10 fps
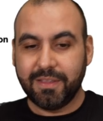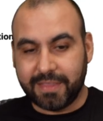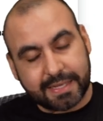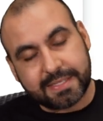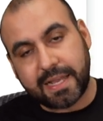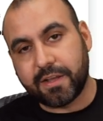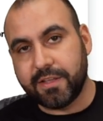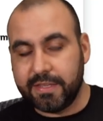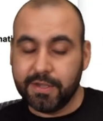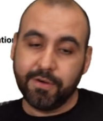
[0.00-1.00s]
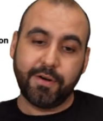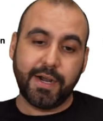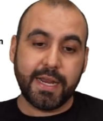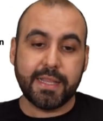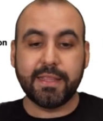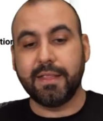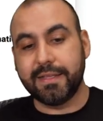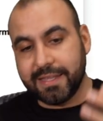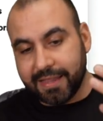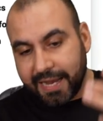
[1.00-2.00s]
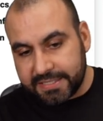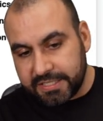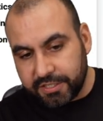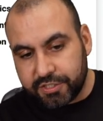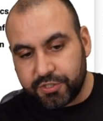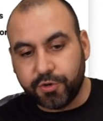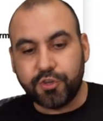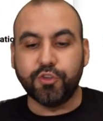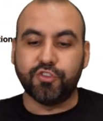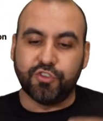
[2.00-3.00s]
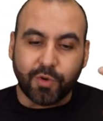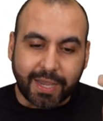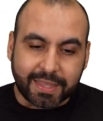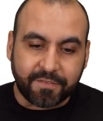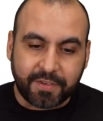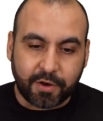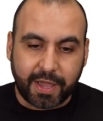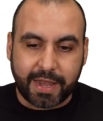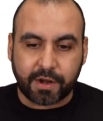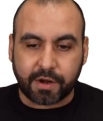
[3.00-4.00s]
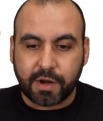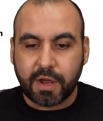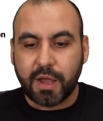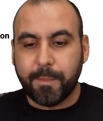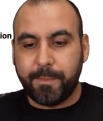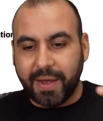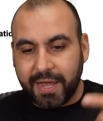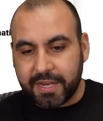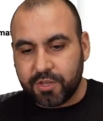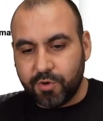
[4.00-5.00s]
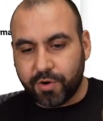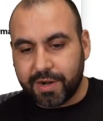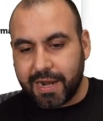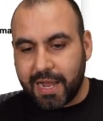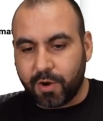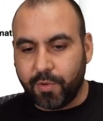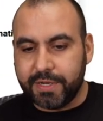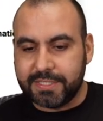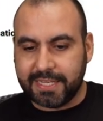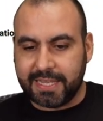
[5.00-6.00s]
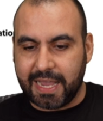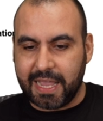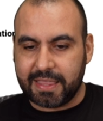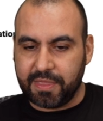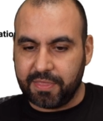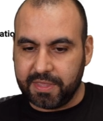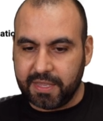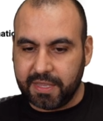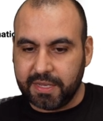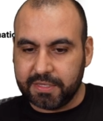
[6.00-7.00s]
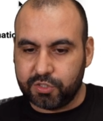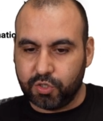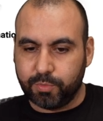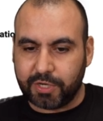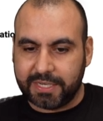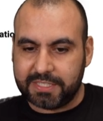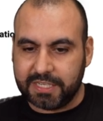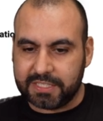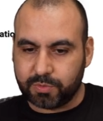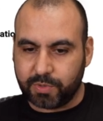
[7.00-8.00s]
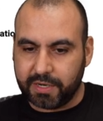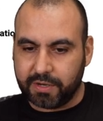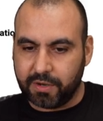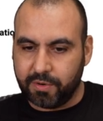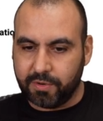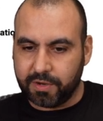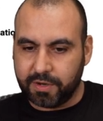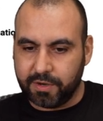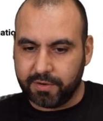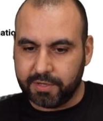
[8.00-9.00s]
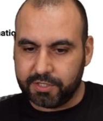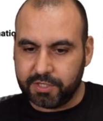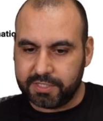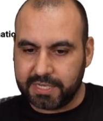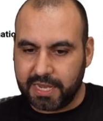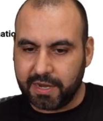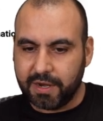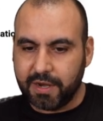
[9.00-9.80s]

that's not a good deal, right? License tier two, you do get the video editor, but you're not going to get the zoom transitions. Where to go? Here it should say.